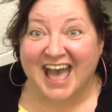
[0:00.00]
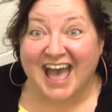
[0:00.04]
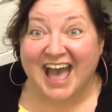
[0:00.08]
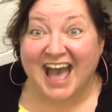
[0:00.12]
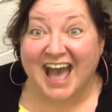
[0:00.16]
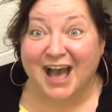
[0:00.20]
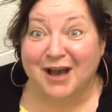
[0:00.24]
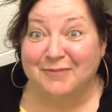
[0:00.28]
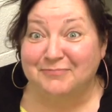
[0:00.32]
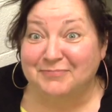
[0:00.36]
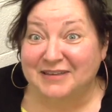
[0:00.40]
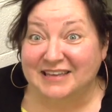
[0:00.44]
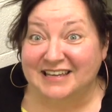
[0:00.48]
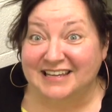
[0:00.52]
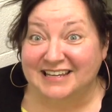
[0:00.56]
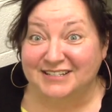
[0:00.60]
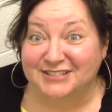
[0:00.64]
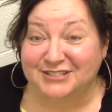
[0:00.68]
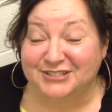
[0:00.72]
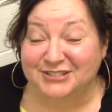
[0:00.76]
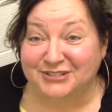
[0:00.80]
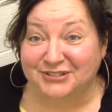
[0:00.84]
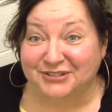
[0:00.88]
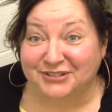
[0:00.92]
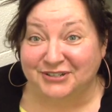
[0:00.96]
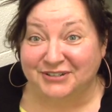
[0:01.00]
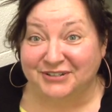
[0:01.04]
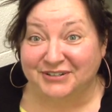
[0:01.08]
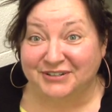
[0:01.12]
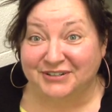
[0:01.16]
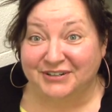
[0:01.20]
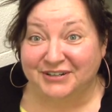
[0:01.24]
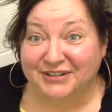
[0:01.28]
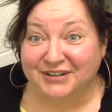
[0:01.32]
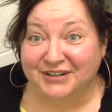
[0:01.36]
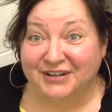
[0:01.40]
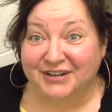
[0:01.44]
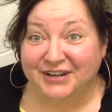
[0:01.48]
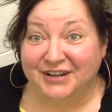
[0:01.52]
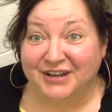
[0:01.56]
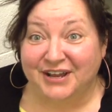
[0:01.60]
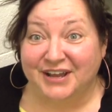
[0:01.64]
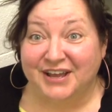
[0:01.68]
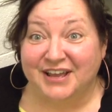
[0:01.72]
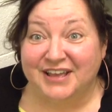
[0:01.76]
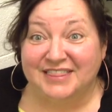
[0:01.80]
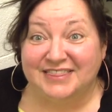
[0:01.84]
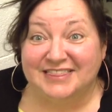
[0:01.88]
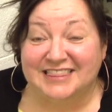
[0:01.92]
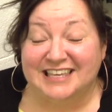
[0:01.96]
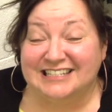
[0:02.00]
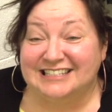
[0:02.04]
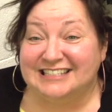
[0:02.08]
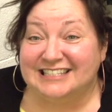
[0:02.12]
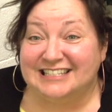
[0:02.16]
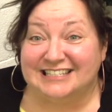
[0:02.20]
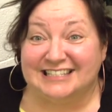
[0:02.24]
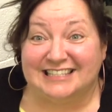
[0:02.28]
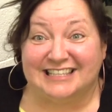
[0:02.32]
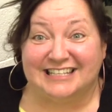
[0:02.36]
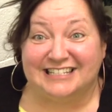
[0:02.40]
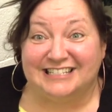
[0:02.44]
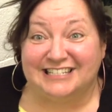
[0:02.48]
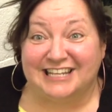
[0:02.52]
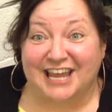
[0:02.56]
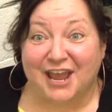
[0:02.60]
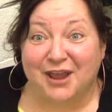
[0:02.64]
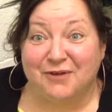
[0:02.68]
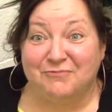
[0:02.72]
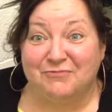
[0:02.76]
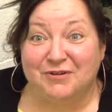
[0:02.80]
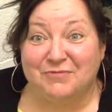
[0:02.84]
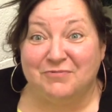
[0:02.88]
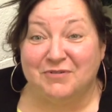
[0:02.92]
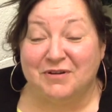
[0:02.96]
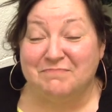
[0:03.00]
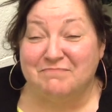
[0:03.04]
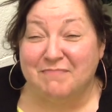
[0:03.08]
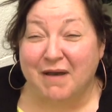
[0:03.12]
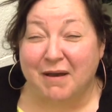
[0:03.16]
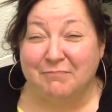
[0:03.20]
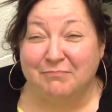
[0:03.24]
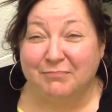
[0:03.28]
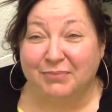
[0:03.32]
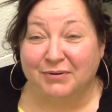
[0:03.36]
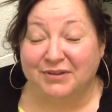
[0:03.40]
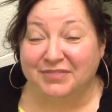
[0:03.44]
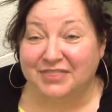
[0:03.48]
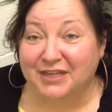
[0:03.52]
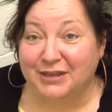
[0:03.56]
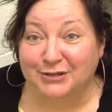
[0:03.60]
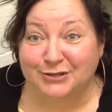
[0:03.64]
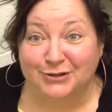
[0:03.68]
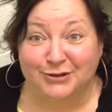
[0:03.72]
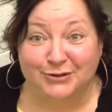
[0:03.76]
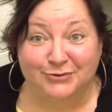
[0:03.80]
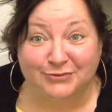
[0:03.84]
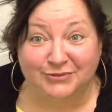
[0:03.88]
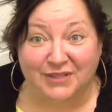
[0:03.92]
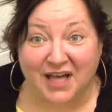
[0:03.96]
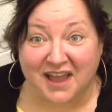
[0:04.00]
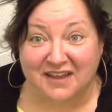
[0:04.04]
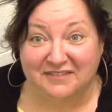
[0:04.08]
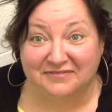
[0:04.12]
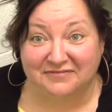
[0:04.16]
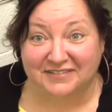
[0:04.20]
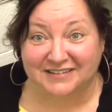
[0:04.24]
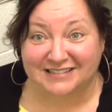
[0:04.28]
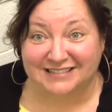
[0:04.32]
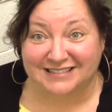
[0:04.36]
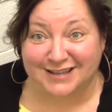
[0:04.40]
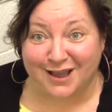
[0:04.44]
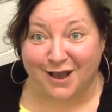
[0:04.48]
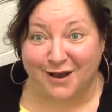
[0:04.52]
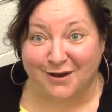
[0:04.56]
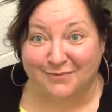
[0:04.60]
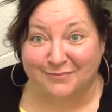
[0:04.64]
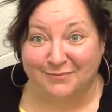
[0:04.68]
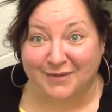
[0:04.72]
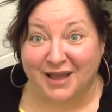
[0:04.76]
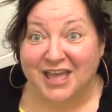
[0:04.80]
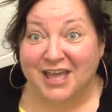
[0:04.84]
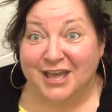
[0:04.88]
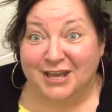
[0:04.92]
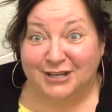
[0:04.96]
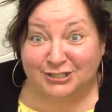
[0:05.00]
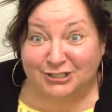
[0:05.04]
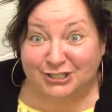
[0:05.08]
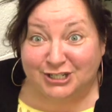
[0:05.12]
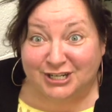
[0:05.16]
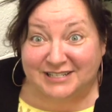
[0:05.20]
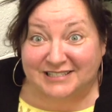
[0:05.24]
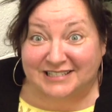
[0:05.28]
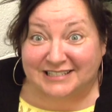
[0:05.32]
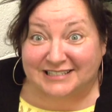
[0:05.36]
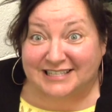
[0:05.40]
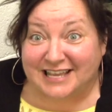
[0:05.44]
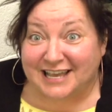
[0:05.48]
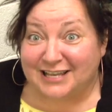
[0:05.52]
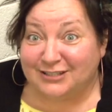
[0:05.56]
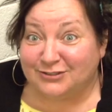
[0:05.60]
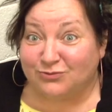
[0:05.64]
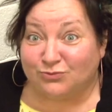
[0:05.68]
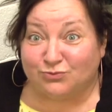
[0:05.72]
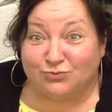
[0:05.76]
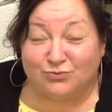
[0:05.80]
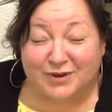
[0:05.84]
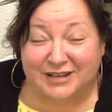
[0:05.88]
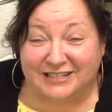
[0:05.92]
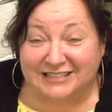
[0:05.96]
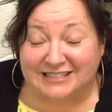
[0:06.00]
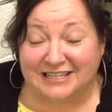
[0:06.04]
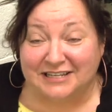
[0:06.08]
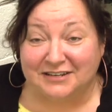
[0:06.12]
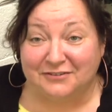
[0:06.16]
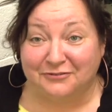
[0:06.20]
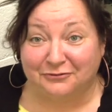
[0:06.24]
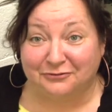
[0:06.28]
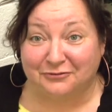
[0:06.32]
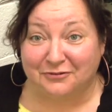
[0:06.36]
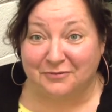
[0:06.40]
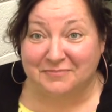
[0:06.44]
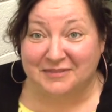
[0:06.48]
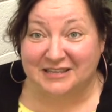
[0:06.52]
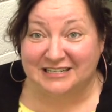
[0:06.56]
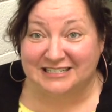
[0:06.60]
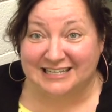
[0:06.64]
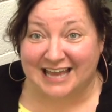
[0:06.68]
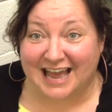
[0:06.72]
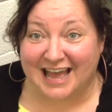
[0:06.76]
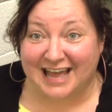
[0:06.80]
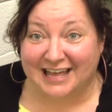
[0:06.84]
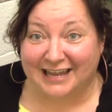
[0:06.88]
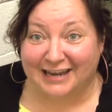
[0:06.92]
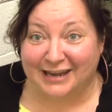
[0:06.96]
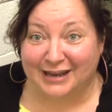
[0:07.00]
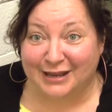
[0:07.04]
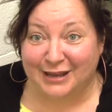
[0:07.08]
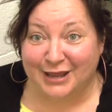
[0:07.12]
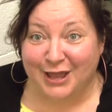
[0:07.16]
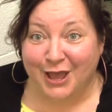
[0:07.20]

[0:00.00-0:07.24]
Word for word: Happy Easter. This is the day we remember that new life has come. Jesus has risen from the dead.